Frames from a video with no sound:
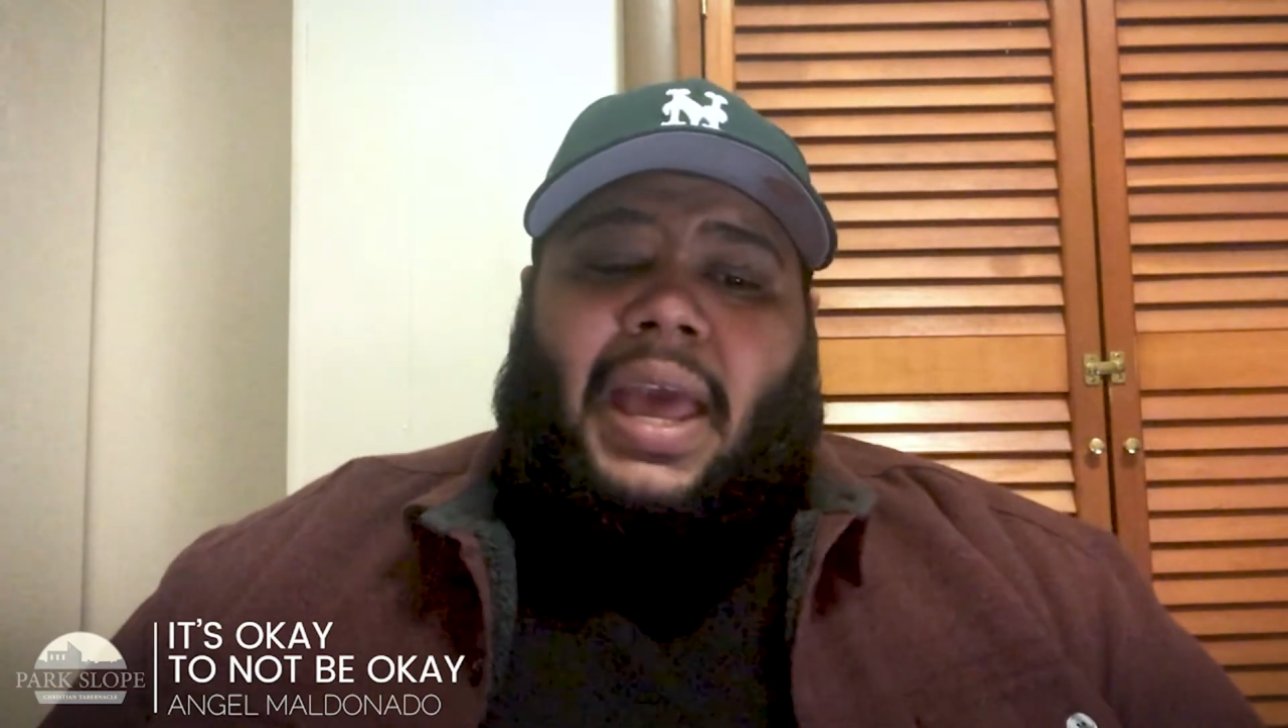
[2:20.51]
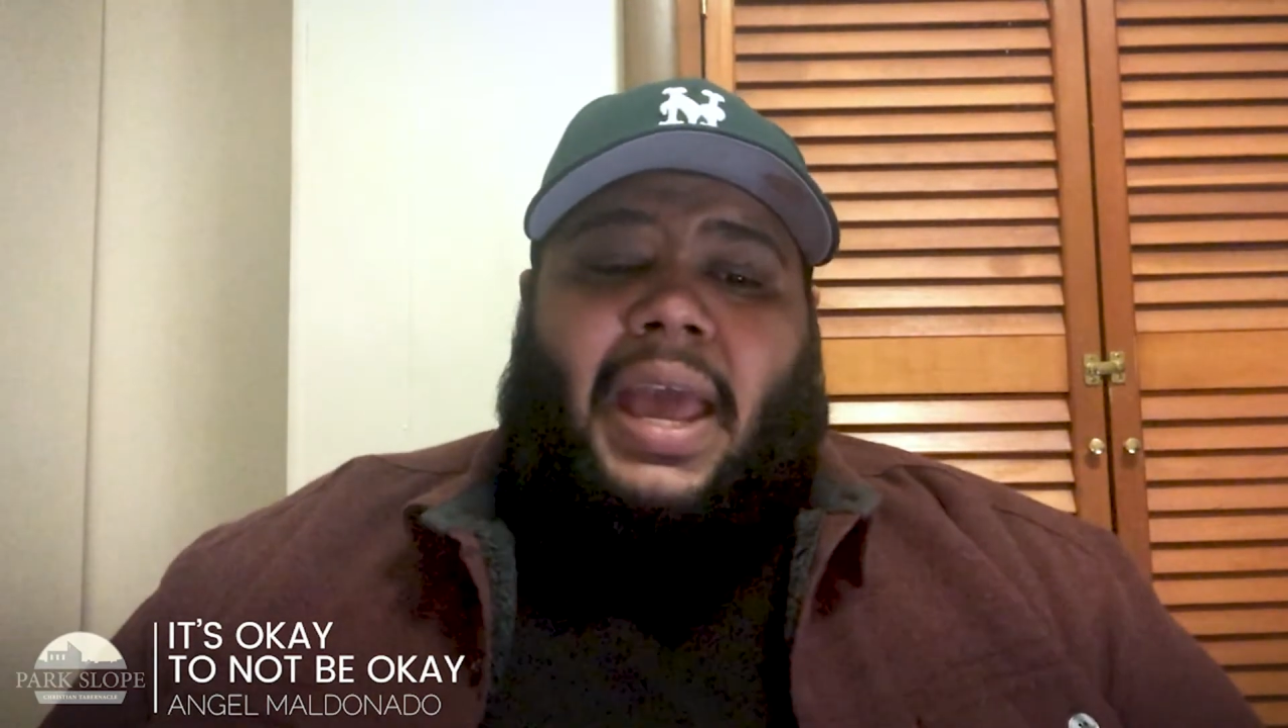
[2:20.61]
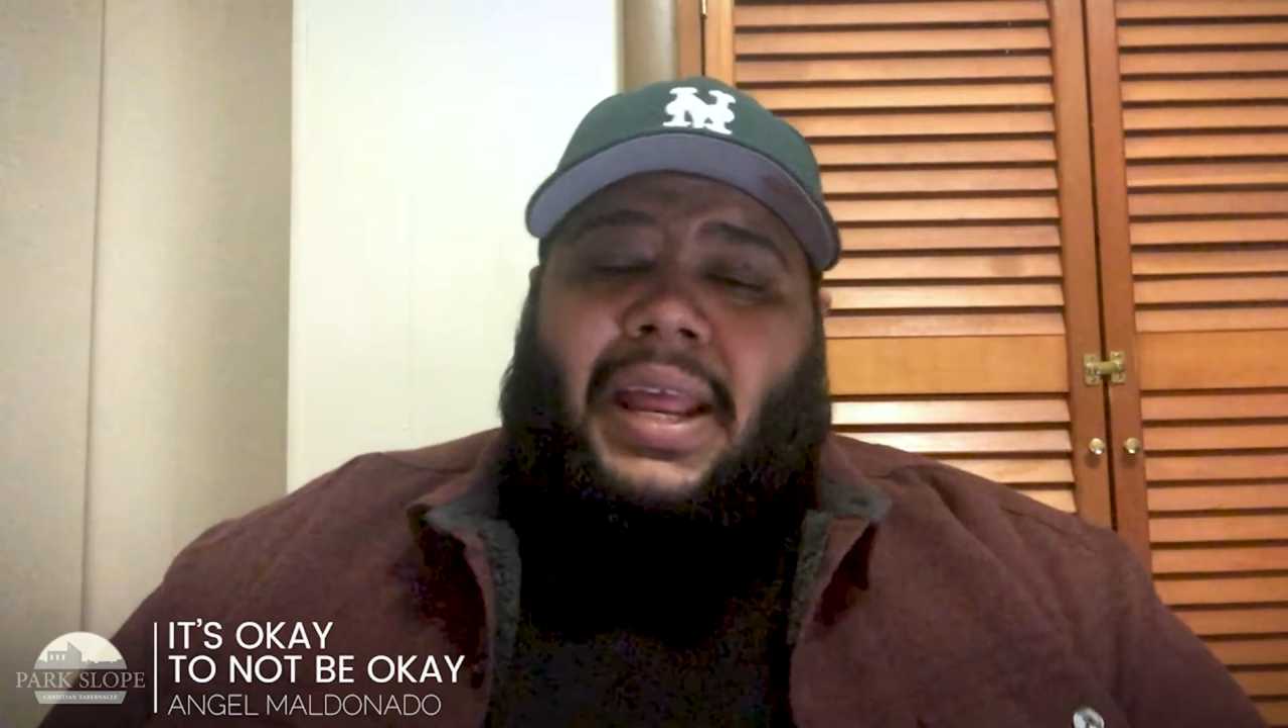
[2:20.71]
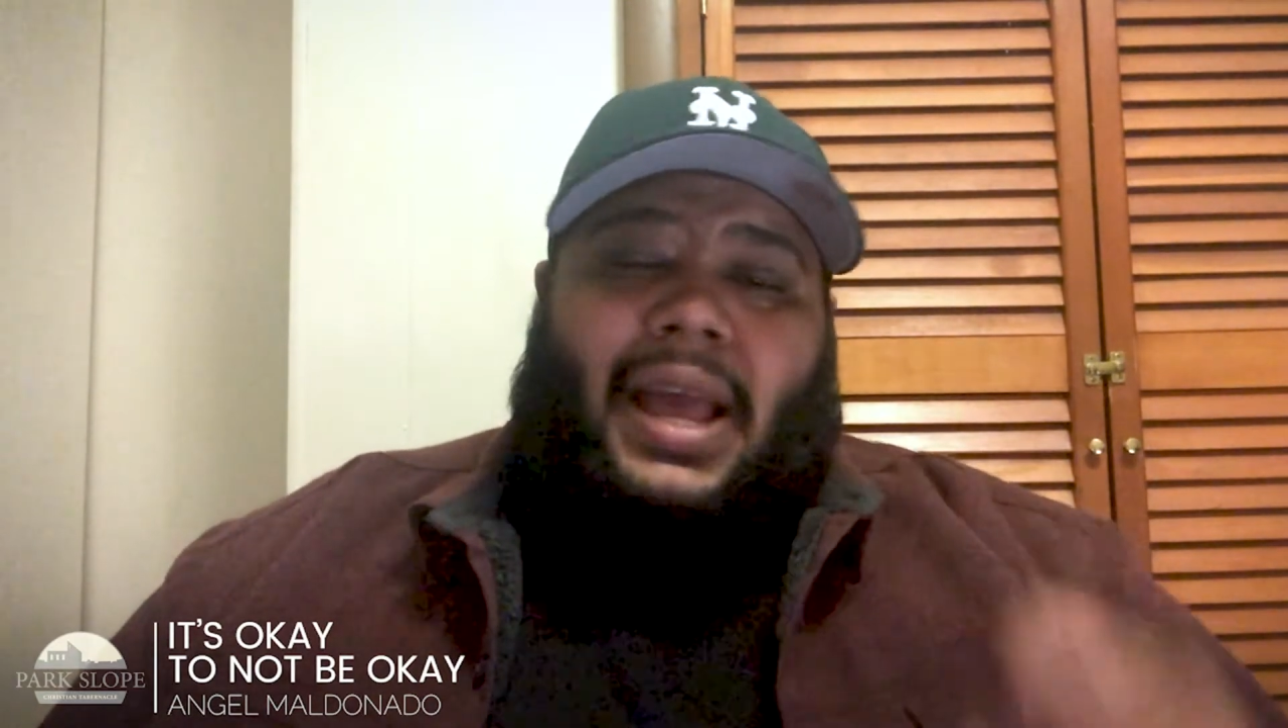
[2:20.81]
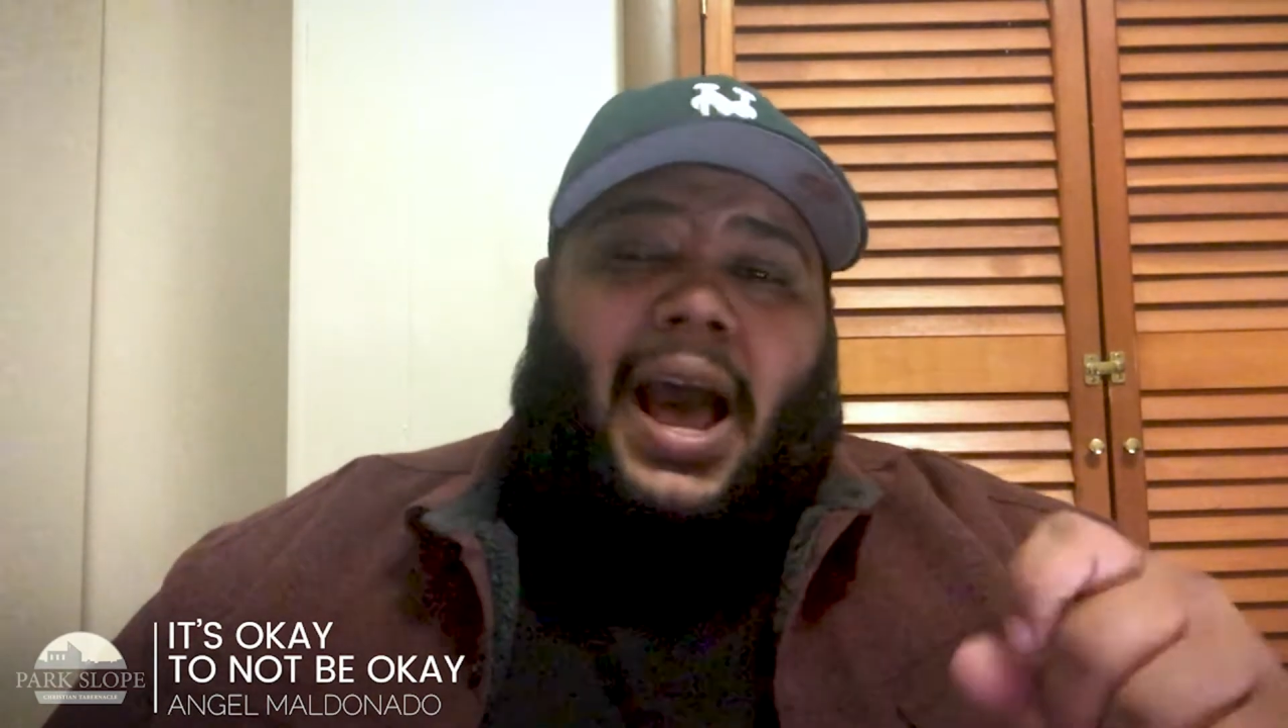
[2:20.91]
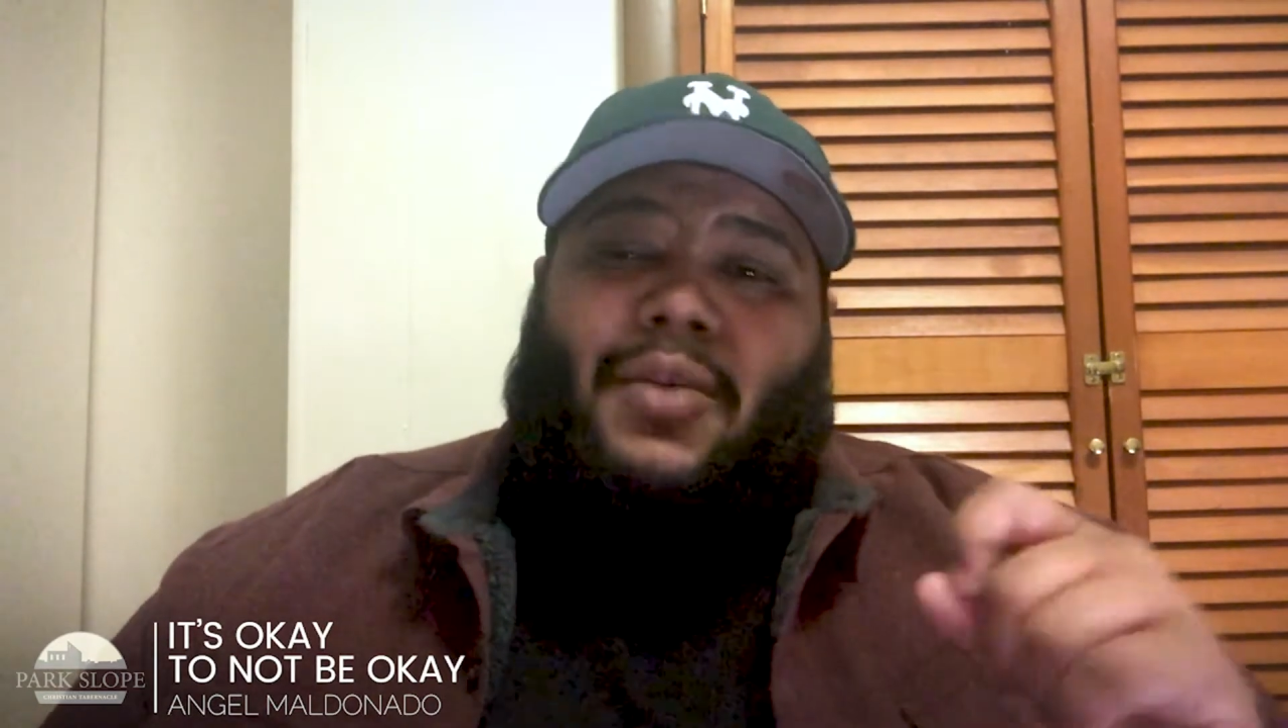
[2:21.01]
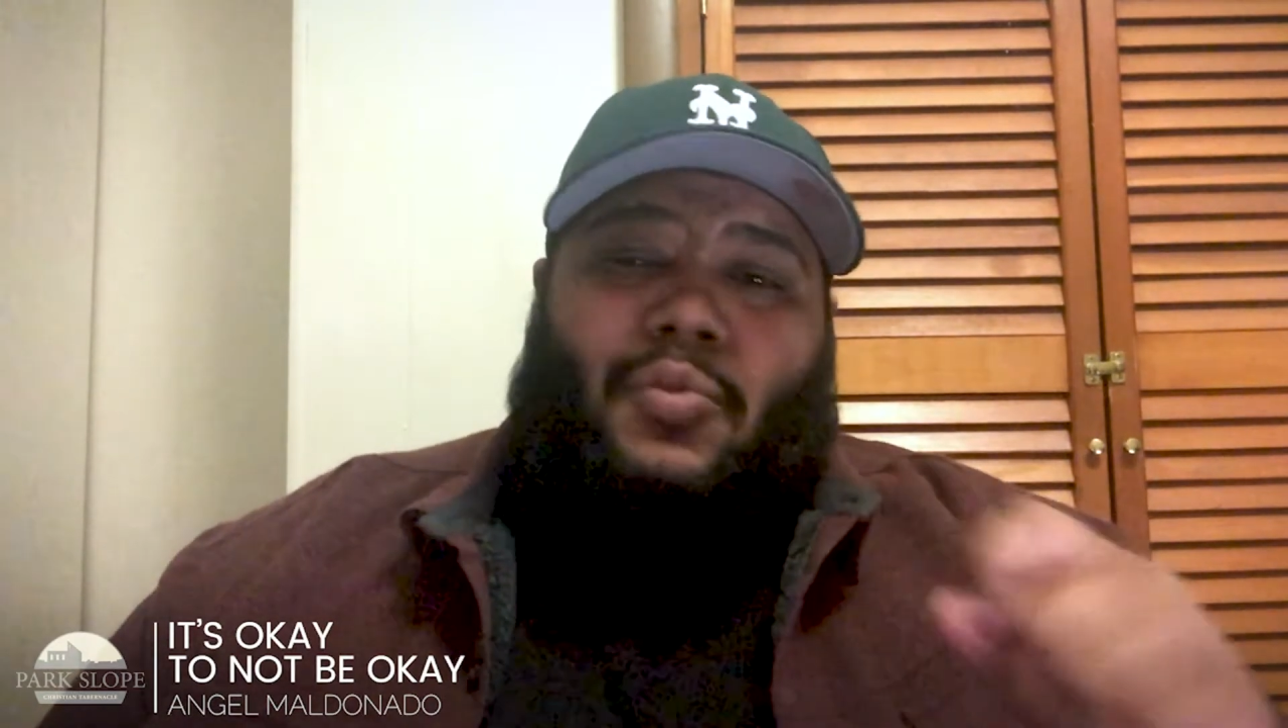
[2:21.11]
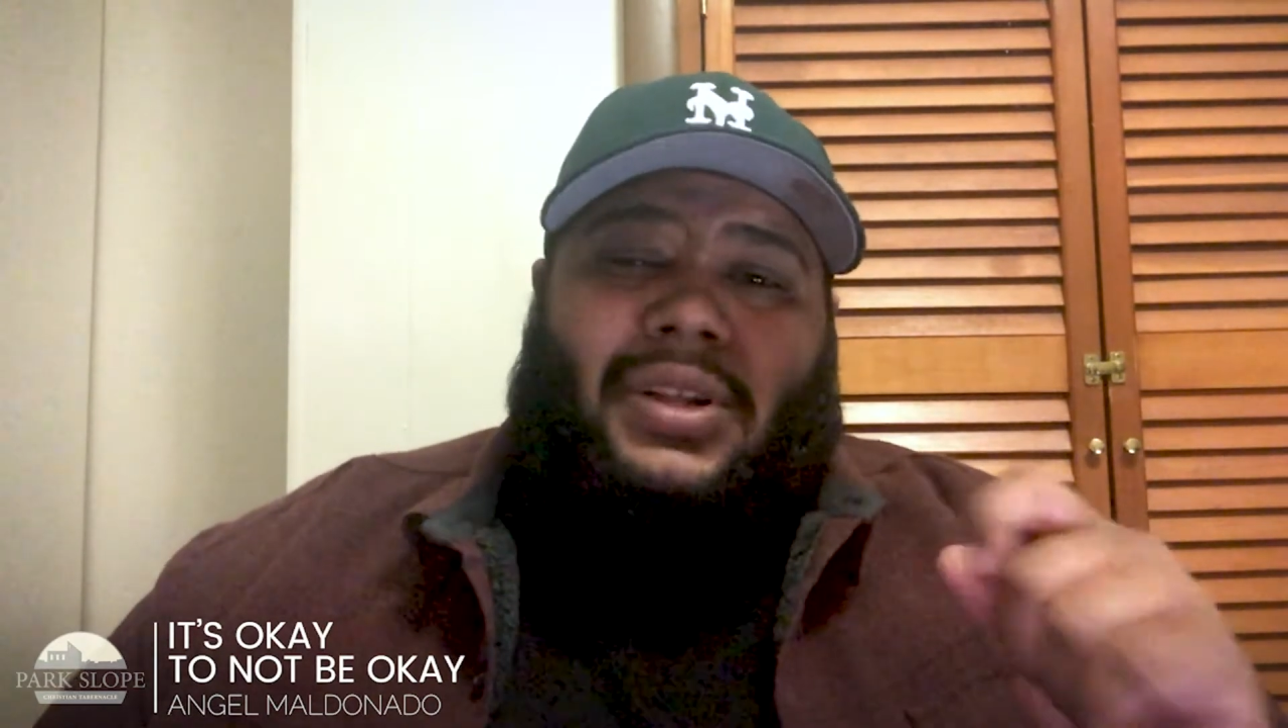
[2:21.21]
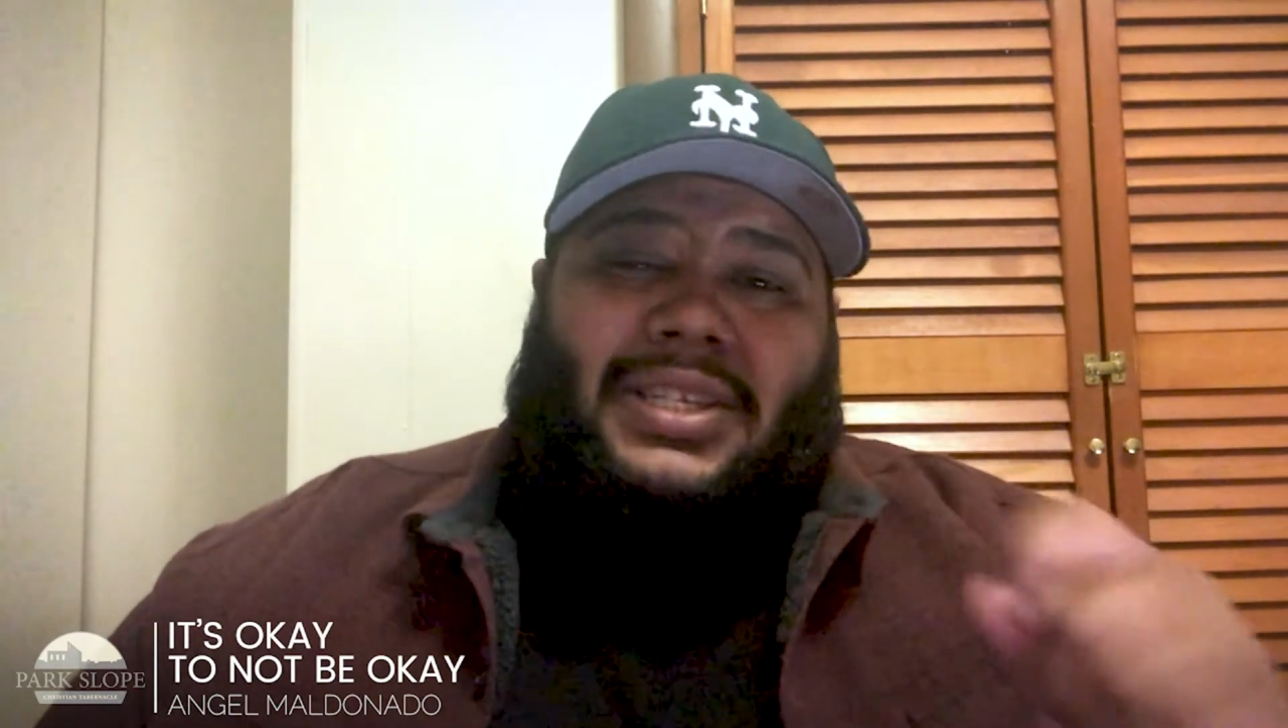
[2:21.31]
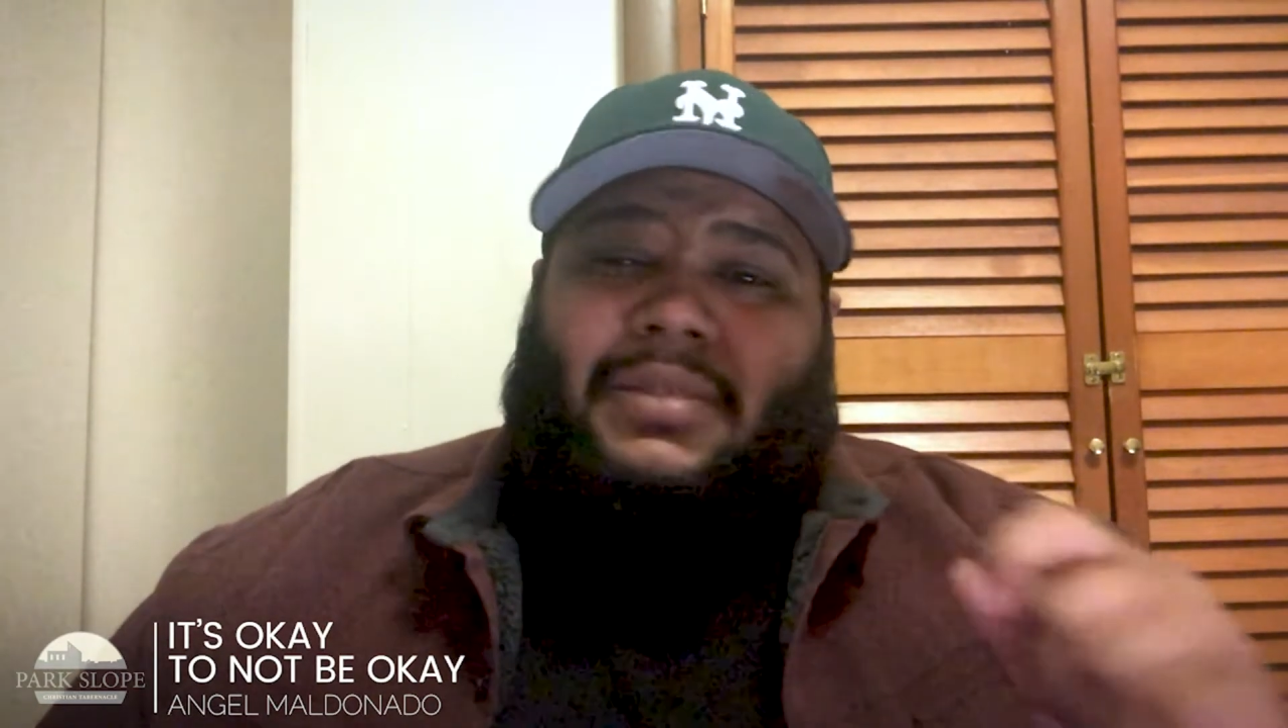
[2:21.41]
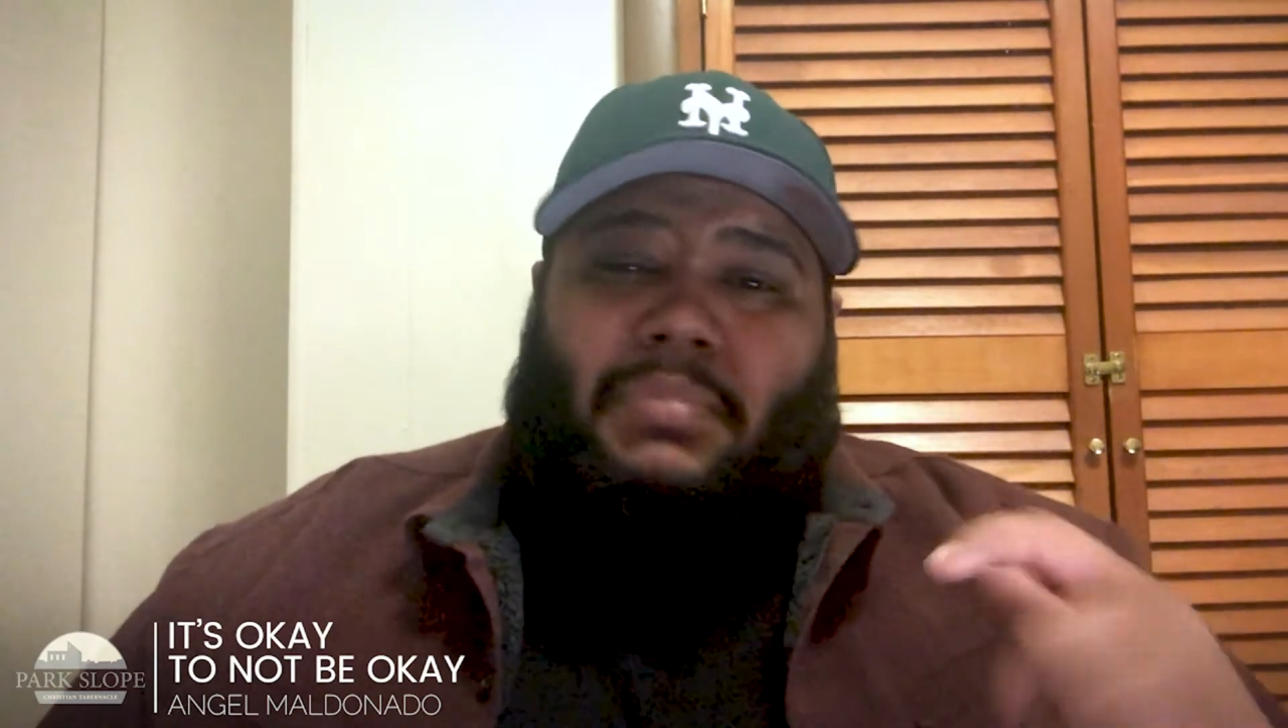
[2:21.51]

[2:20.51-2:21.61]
and God wants to